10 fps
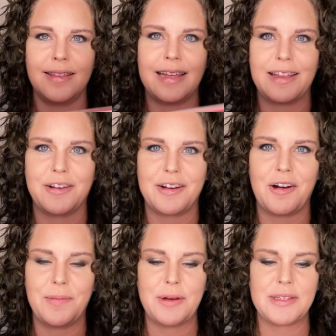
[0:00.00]
they look
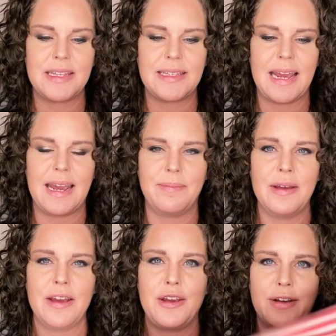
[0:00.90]
almost the same.
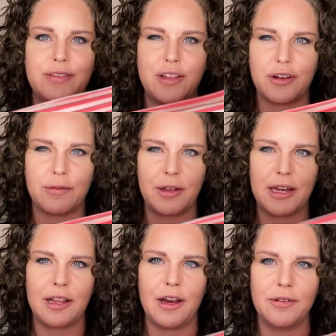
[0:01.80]
You have to look
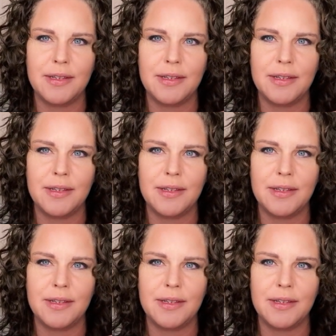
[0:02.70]
really close.